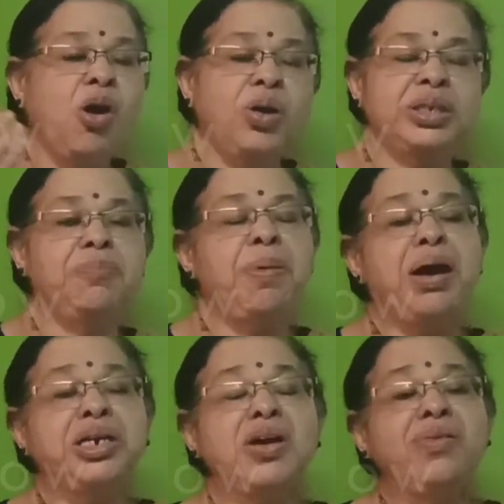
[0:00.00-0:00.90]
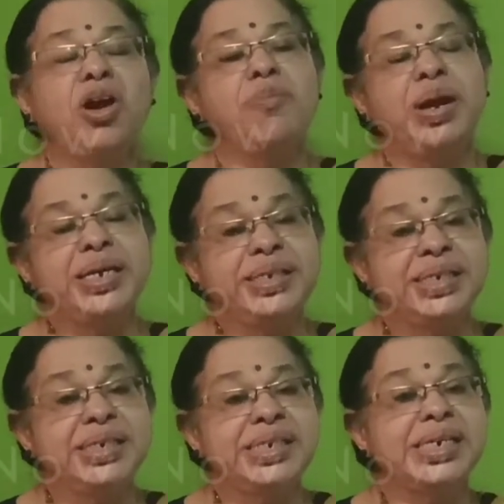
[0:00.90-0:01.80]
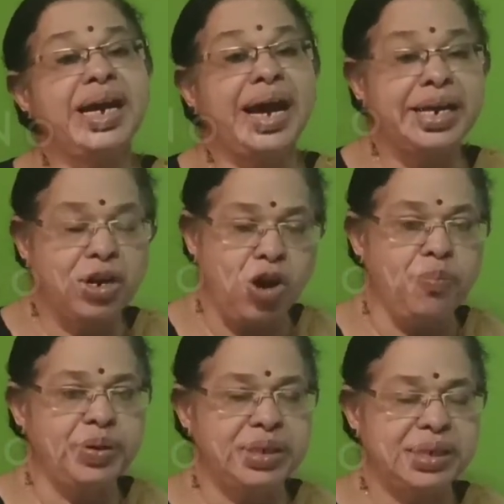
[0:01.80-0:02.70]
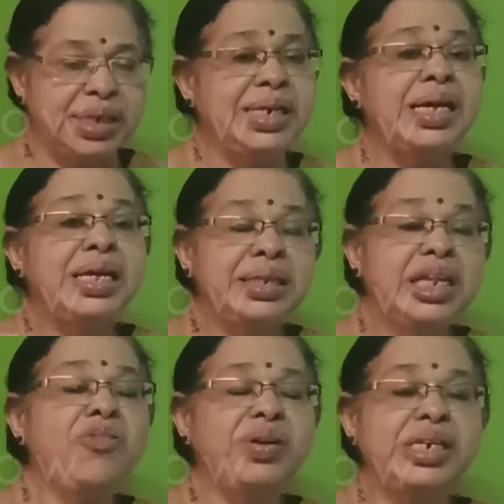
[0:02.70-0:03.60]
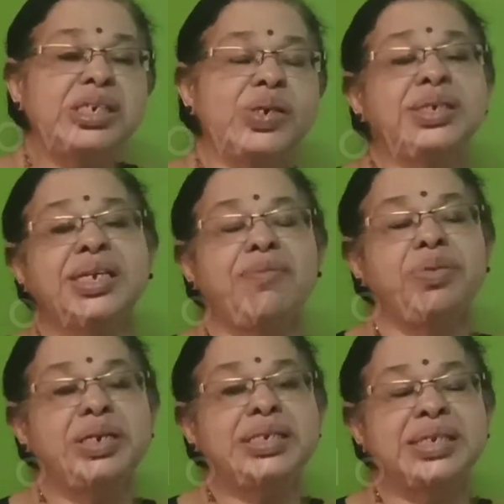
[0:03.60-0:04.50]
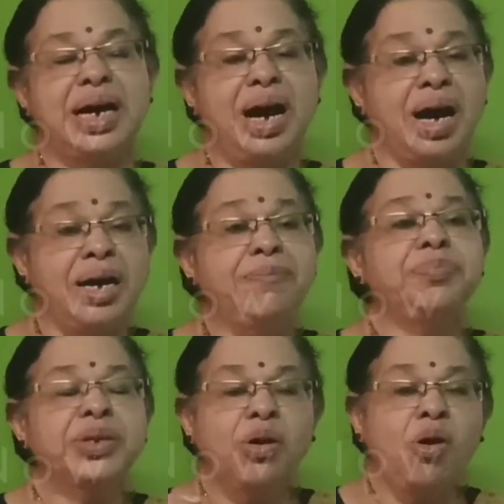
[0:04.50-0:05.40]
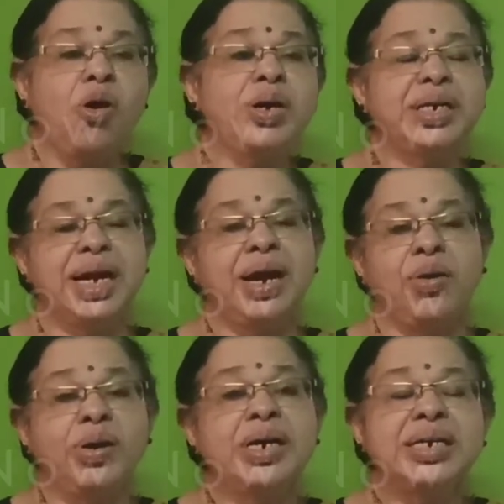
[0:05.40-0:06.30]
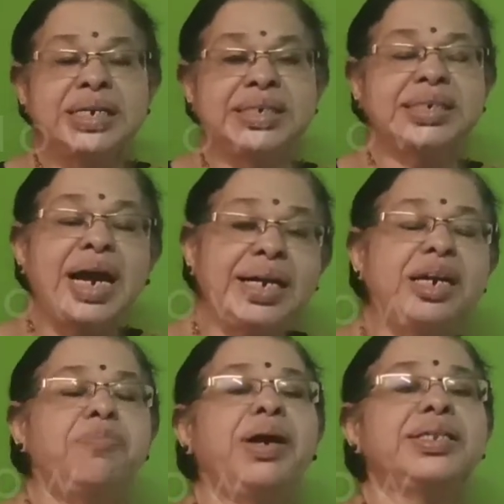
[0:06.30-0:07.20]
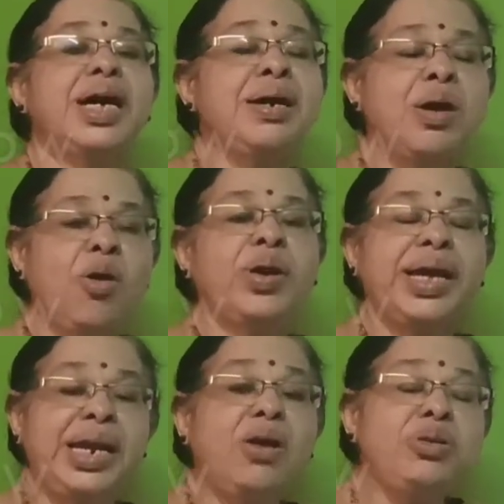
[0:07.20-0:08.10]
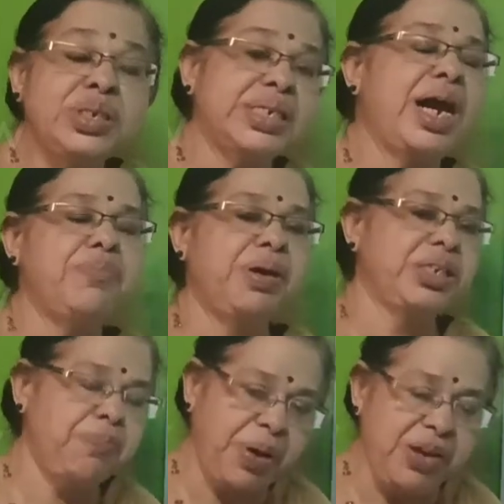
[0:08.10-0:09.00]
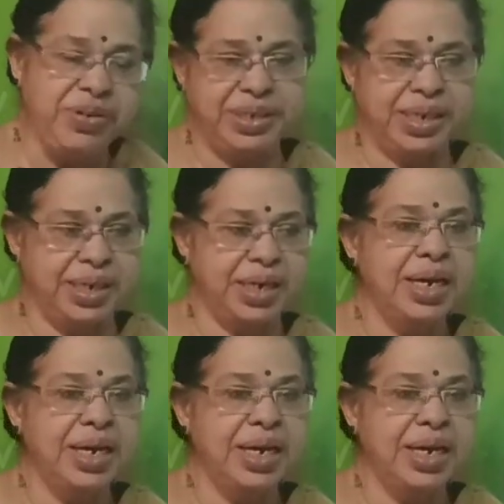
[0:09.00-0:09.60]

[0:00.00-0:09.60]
On the part of globalization and competition, now insurance companies are owned or it is started by the or allowed to start by the private sector.